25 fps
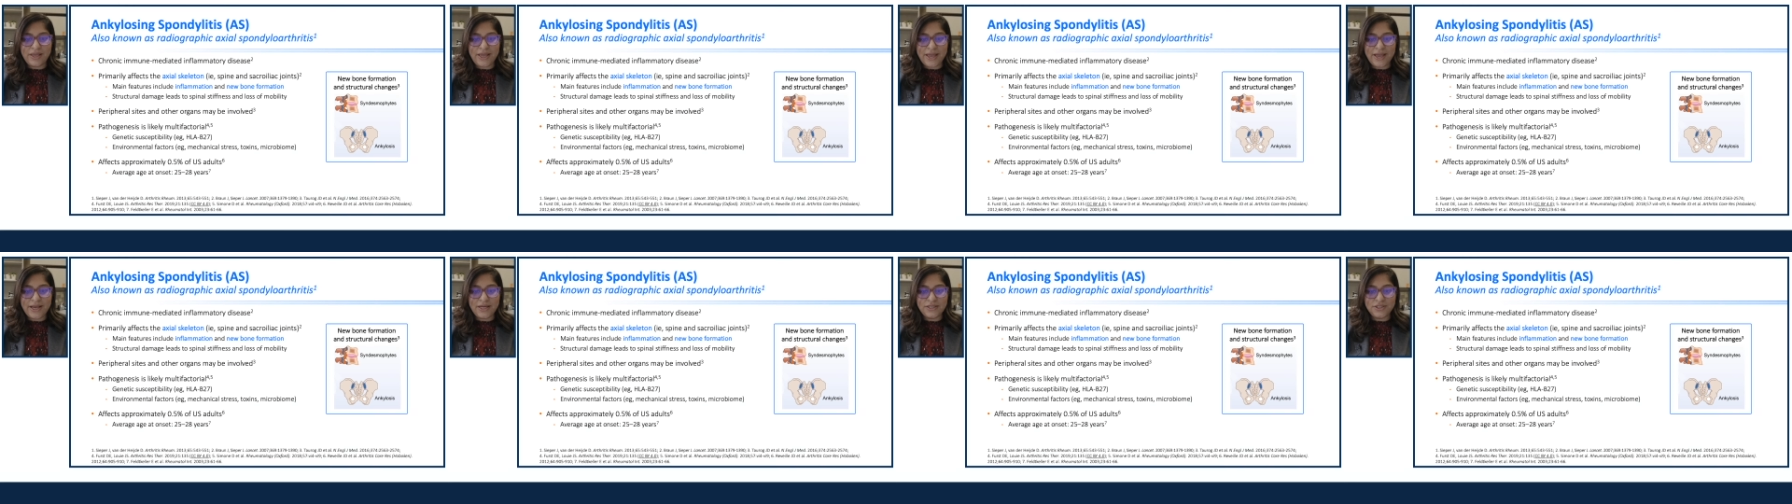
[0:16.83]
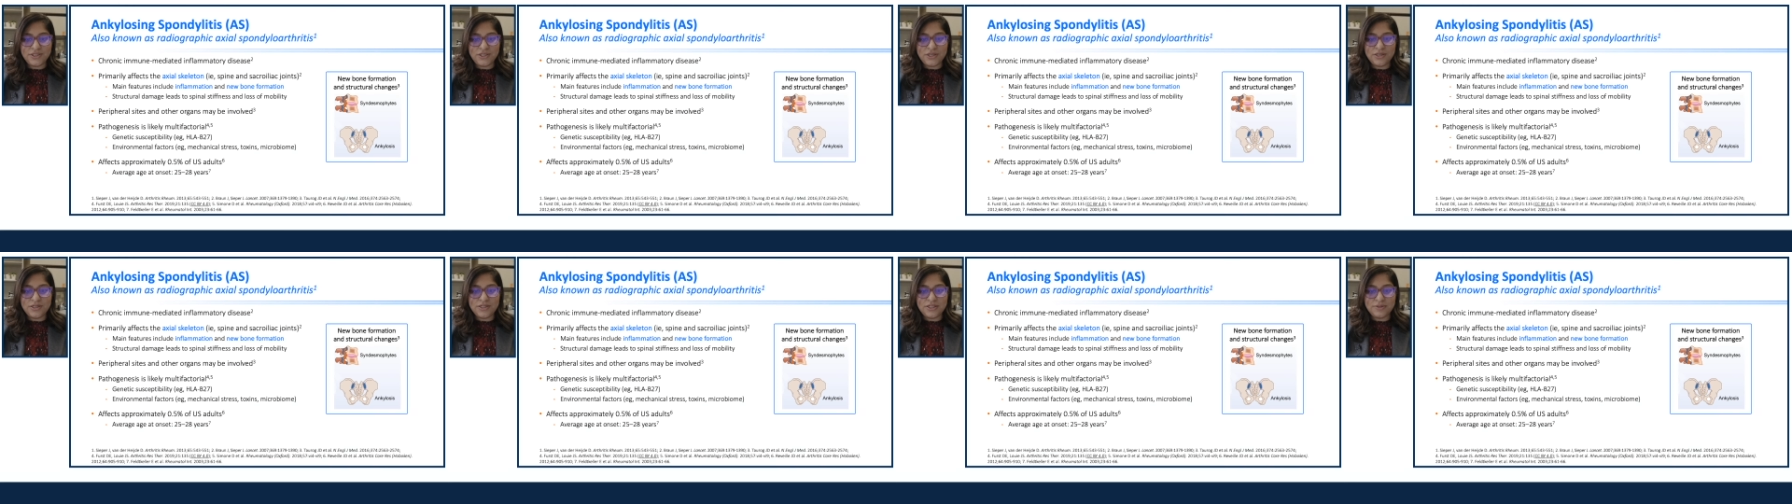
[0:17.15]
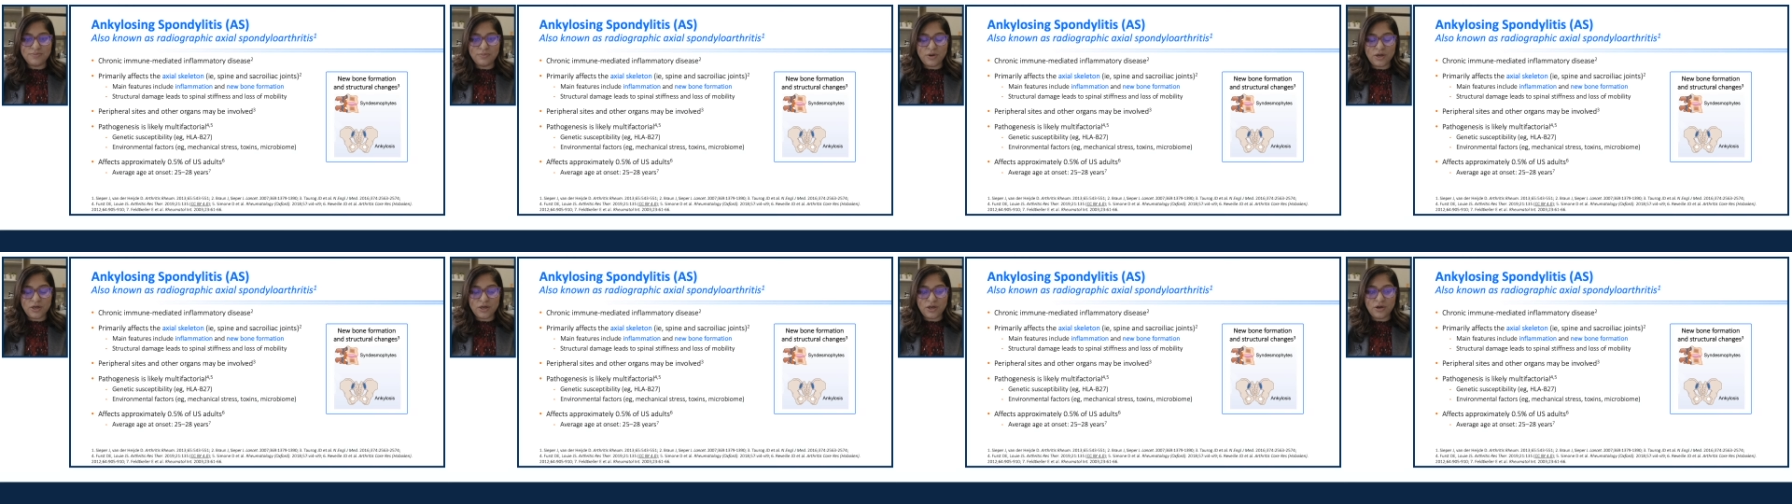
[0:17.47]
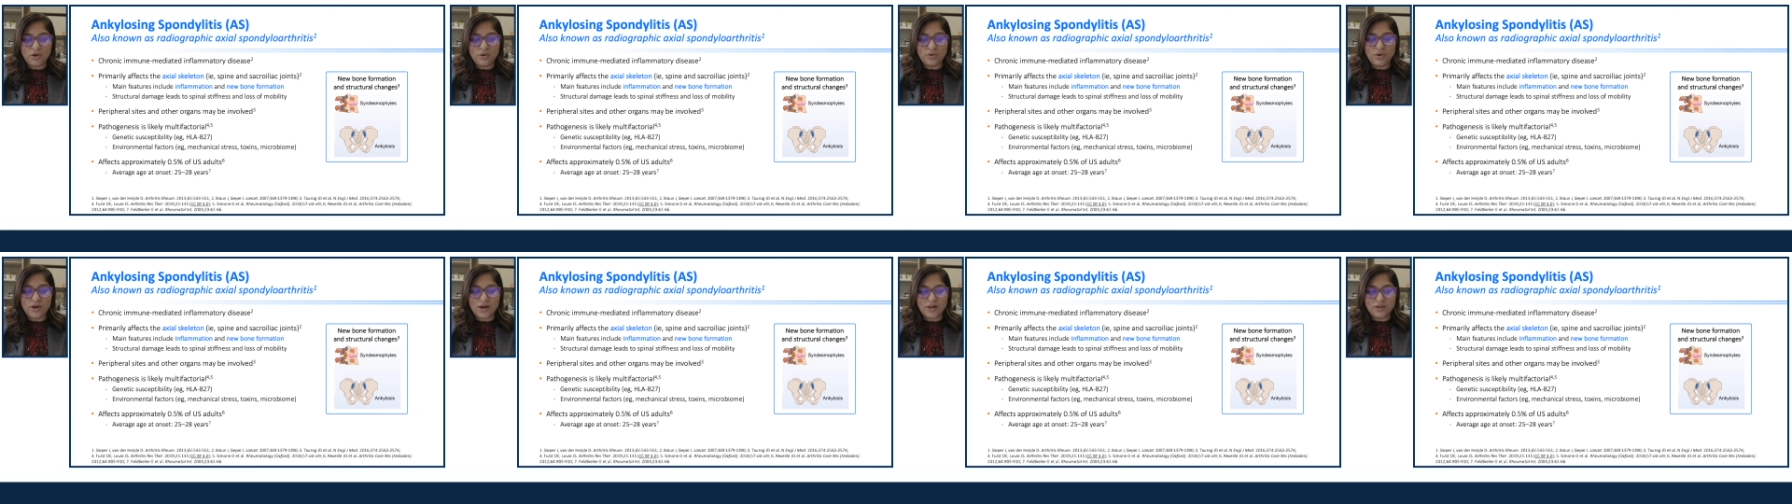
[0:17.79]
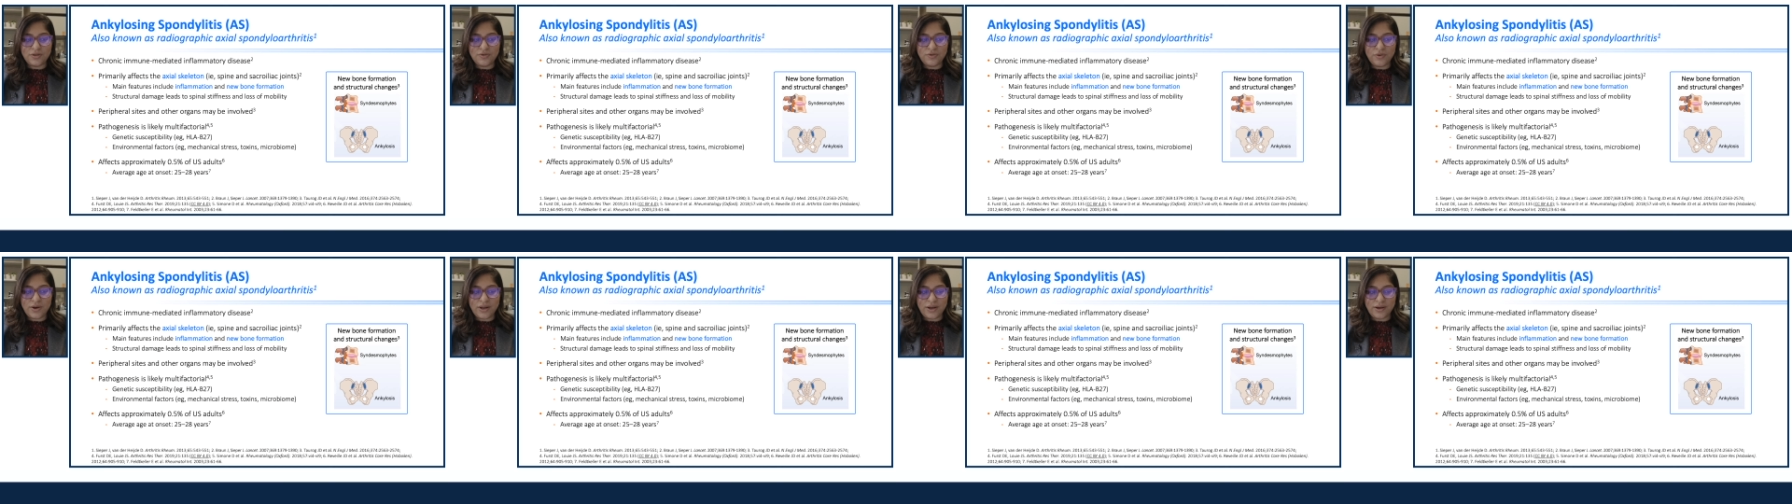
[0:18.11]
axial
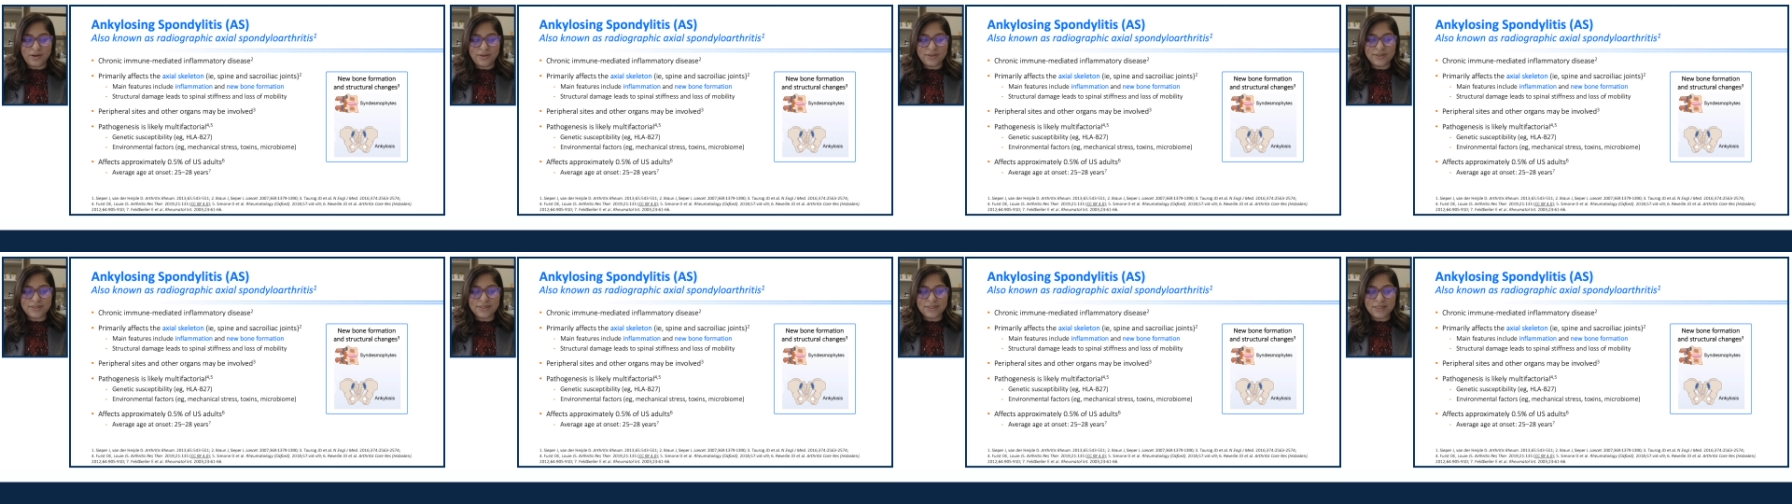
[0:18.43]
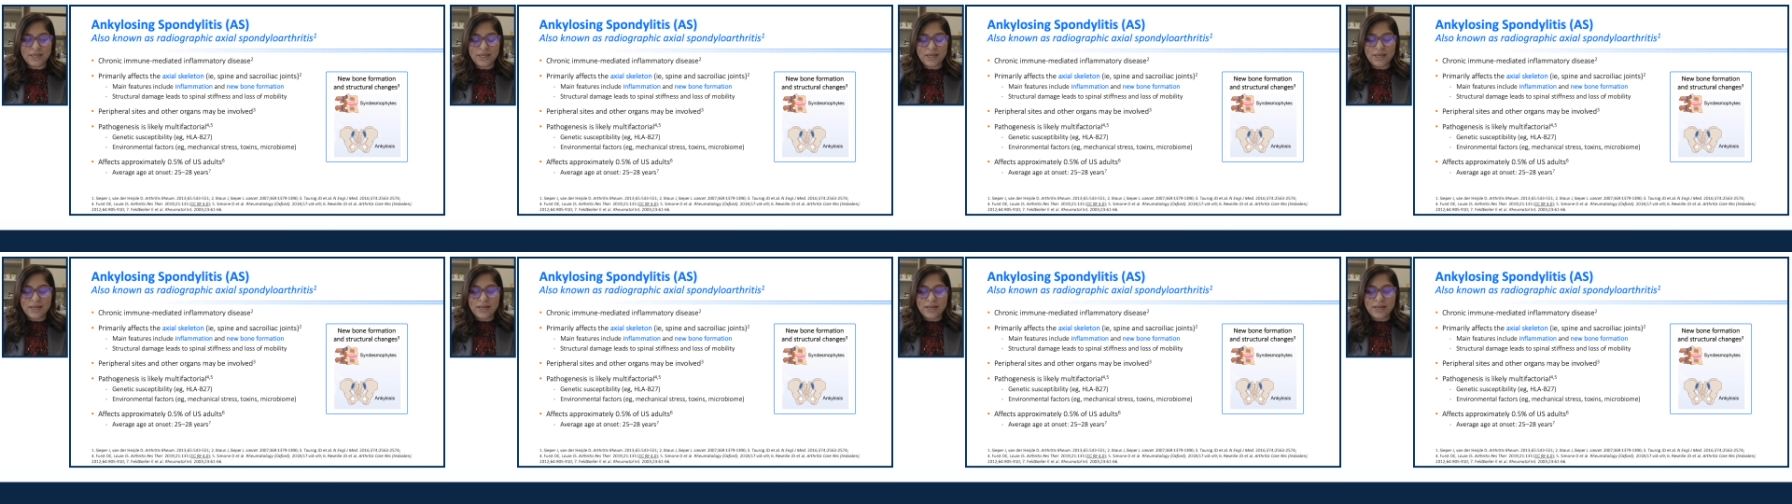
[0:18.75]
spondyloarthritis,